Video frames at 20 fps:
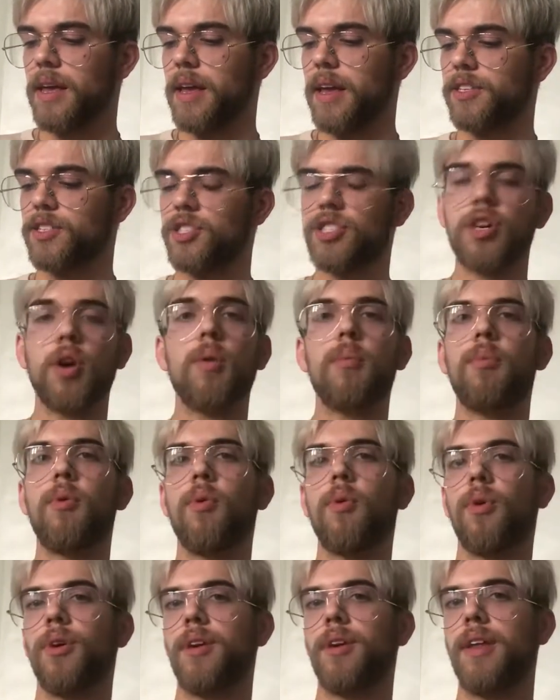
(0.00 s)
so
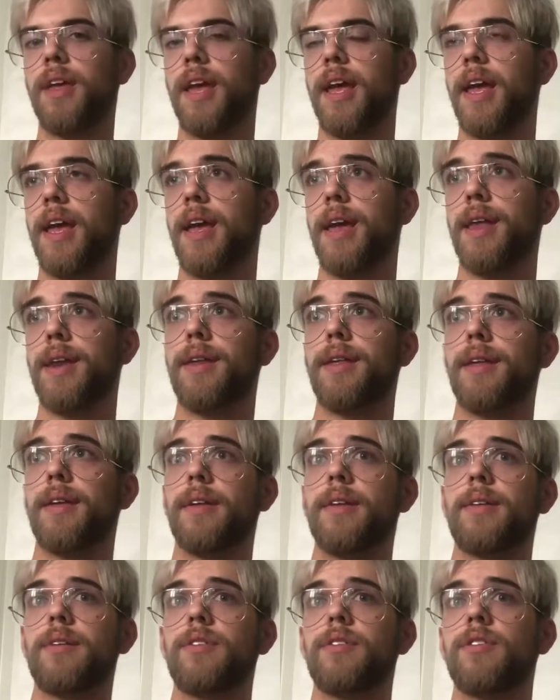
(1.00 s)
important. And
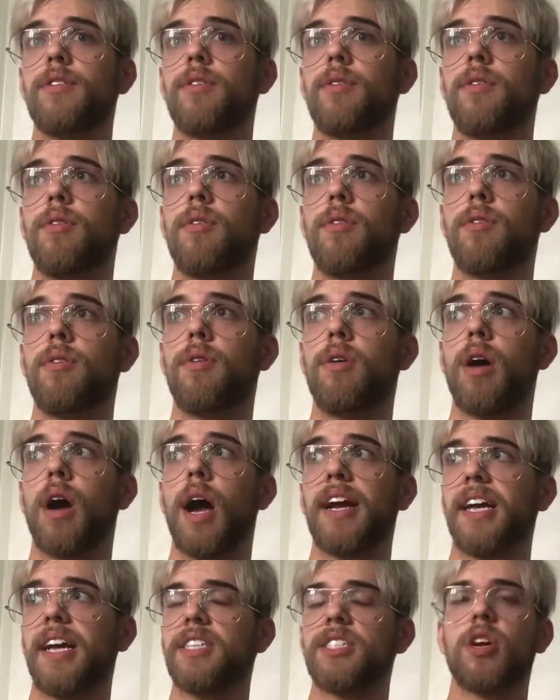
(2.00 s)

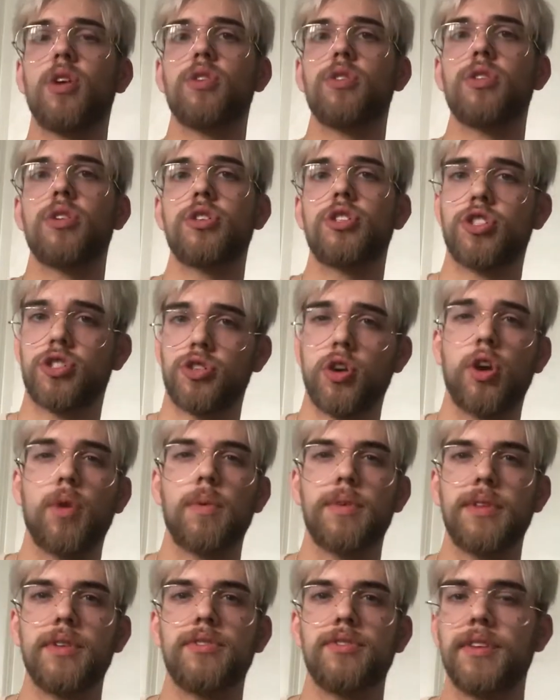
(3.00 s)
I guess I'll start
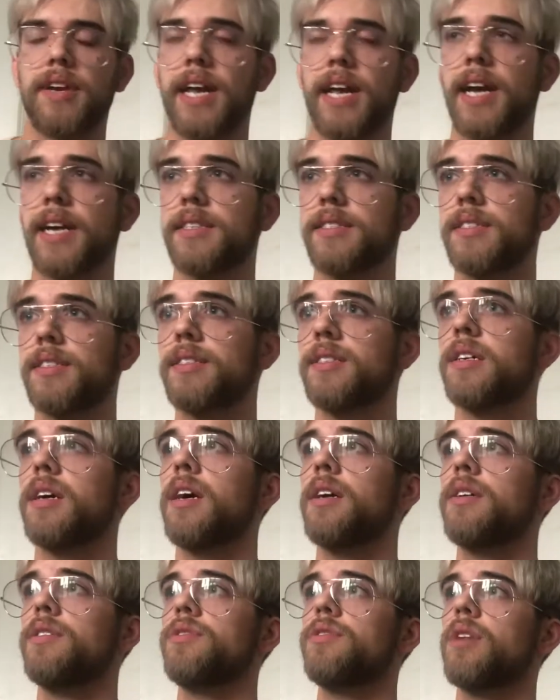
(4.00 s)
with the zodiacs because like
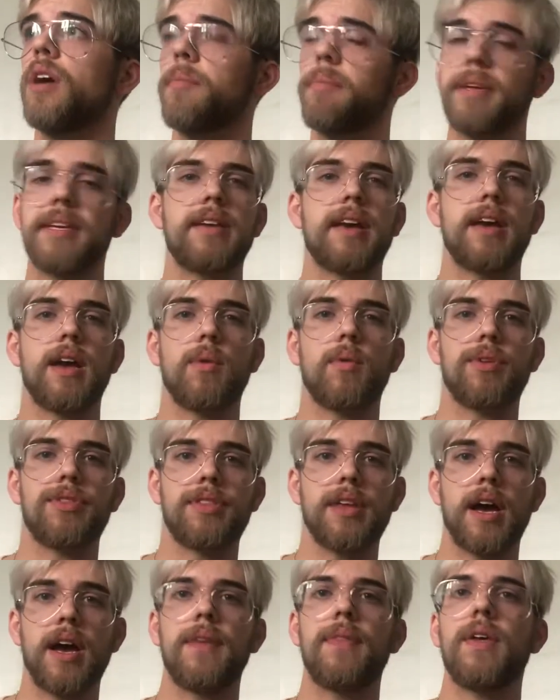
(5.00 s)
I began with
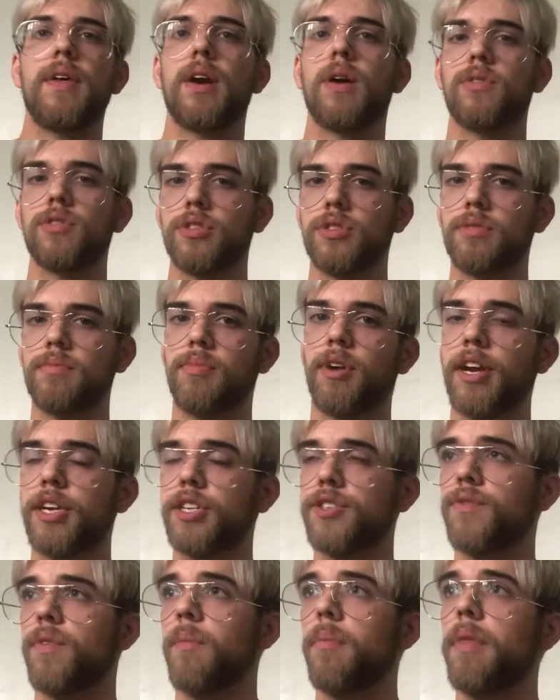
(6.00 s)
that, and then I'll just
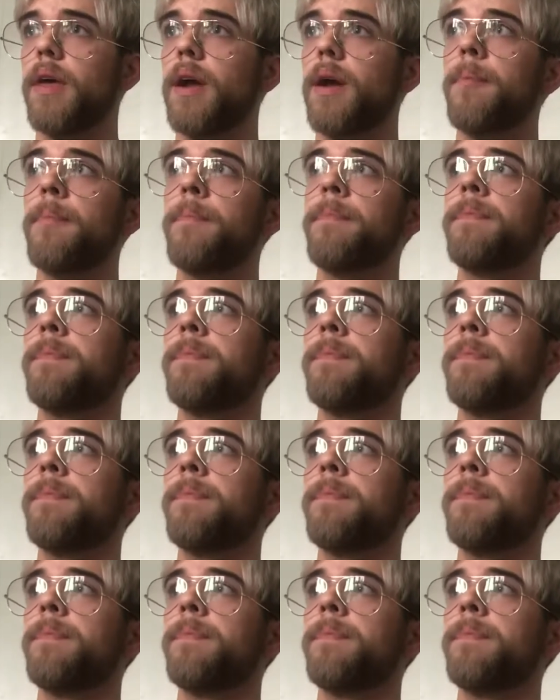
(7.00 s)
branch from there.